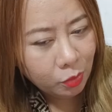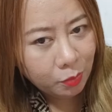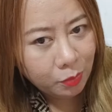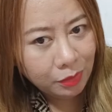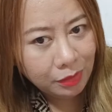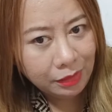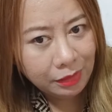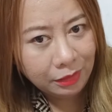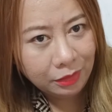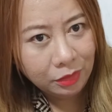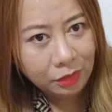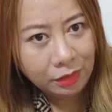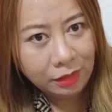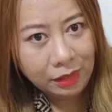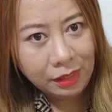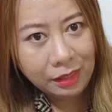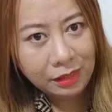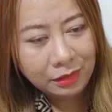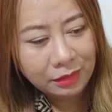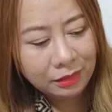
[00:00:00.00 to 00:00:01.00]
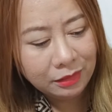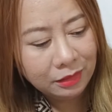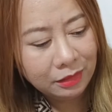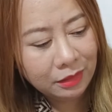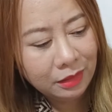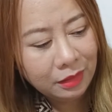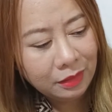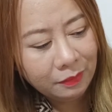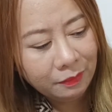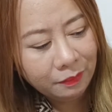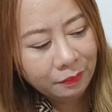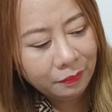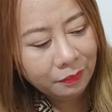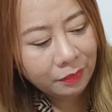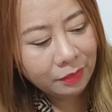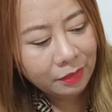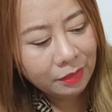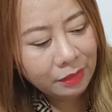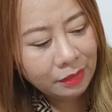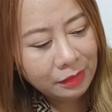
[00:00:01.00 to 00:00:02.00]
Hopefully it connects.
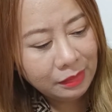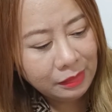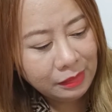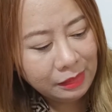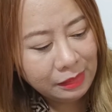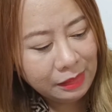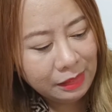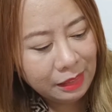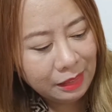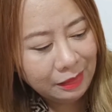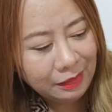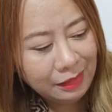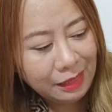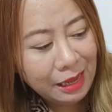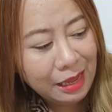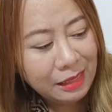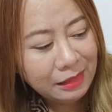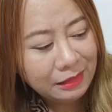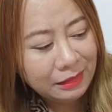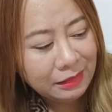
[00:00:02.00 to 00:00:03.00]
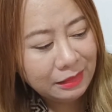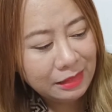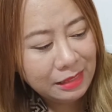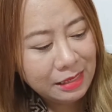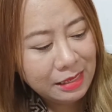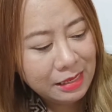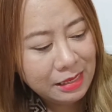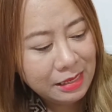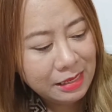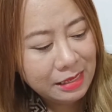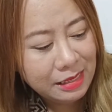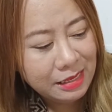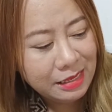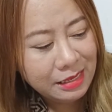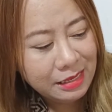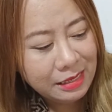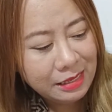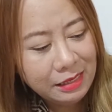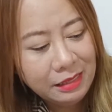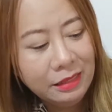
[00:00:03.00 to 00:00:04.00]
Let's
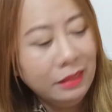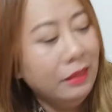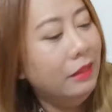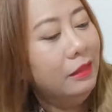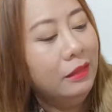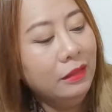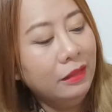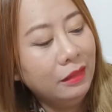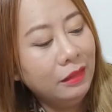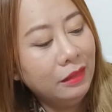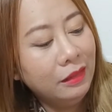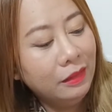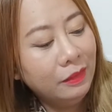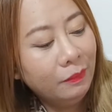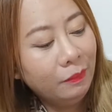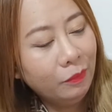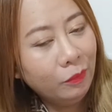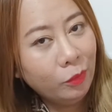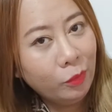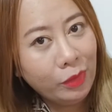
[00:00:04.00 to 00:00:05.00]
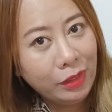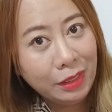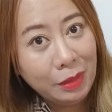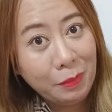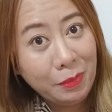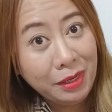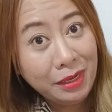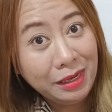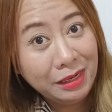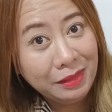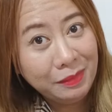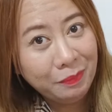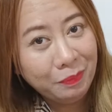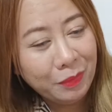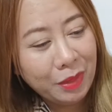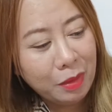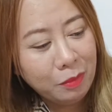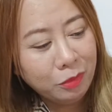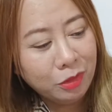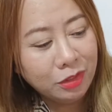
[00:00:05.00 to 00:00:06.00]
see. Wait a minute.
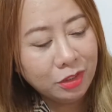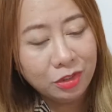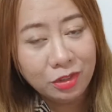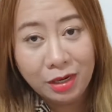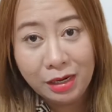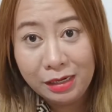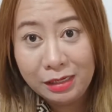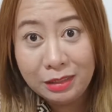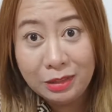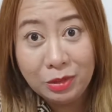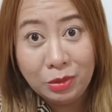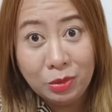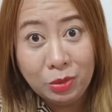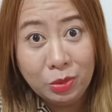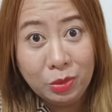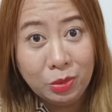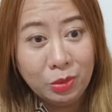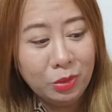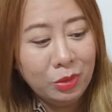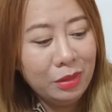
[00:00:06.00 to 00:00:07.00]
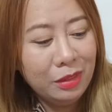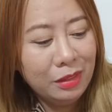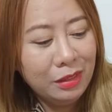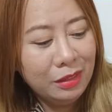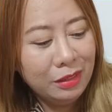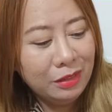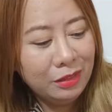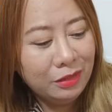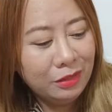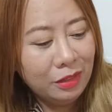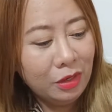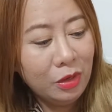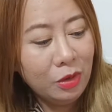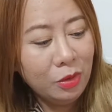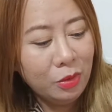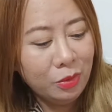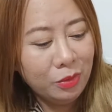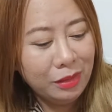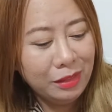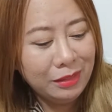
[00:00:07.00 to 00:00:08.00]
I'm just trying to.
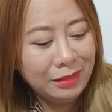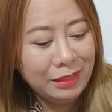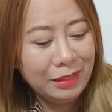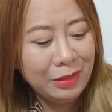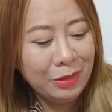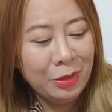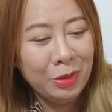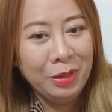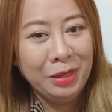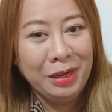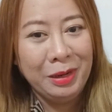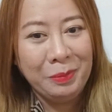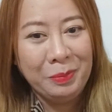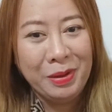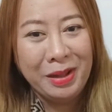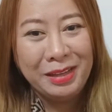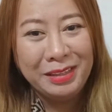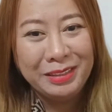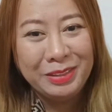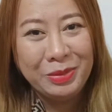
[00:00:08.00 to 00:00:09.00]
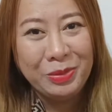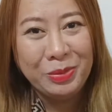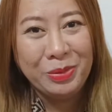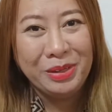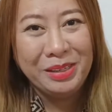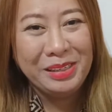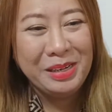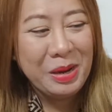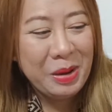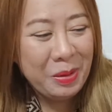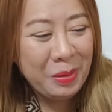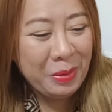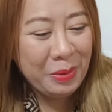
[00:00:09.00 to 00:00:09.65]
Oh, it's incorrect password.